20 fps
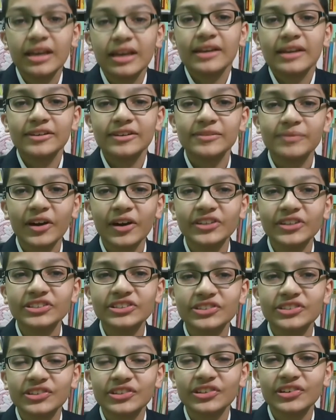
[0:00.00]
Good morning
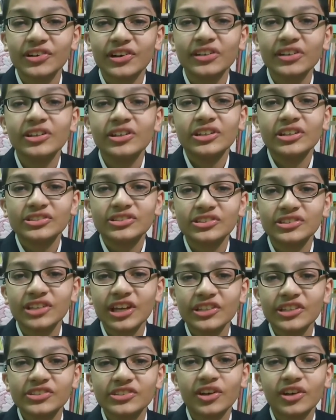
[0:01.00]
to you all.
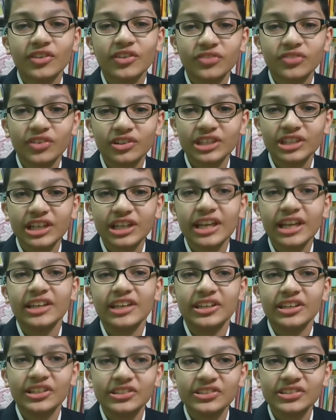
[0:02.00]
Today's thought for the day
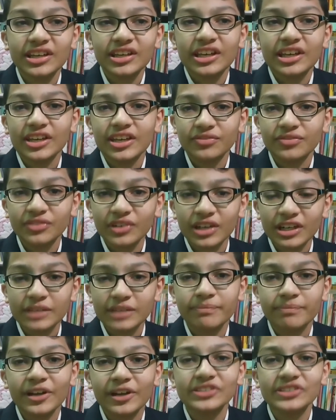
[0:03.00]
is, if you are
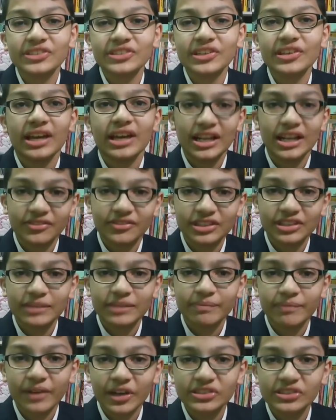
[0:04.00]
depressed, you are living in the
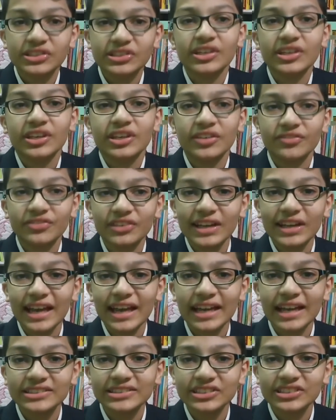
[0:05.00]
past. If you are
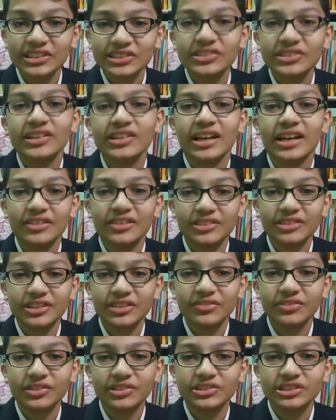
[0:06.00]
anxious, you are living in the
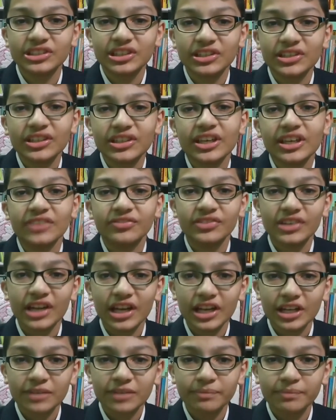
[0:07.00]
future. If you are
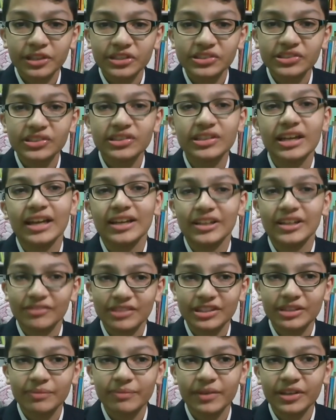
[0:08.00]
at peace, you are living in
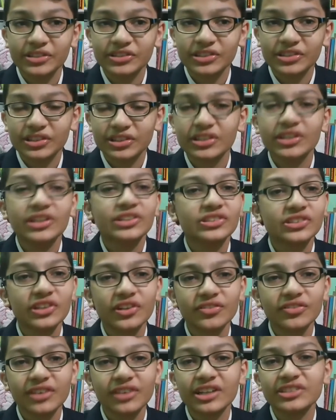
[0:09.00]
the present. So
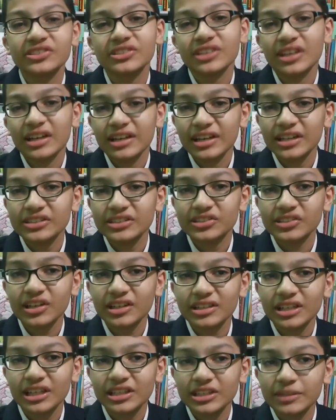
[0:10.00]
friends, let's not
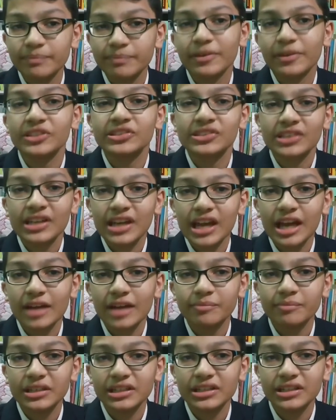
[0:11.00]
get depressed and
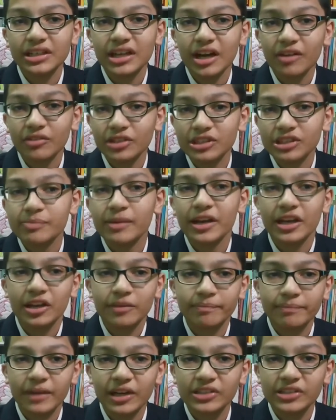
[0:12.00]
be governed by our
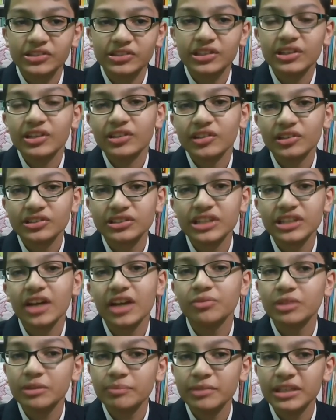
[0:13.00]
past. Nor shall
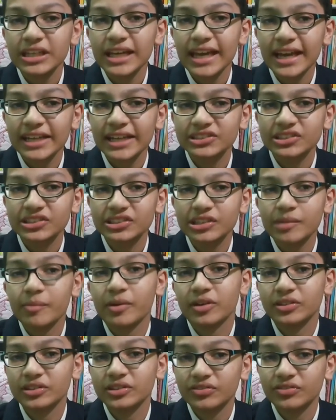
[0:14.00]
we be anxious
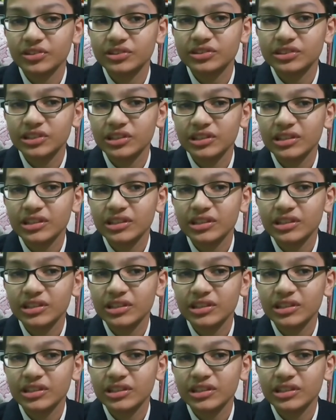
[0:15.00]
about the future.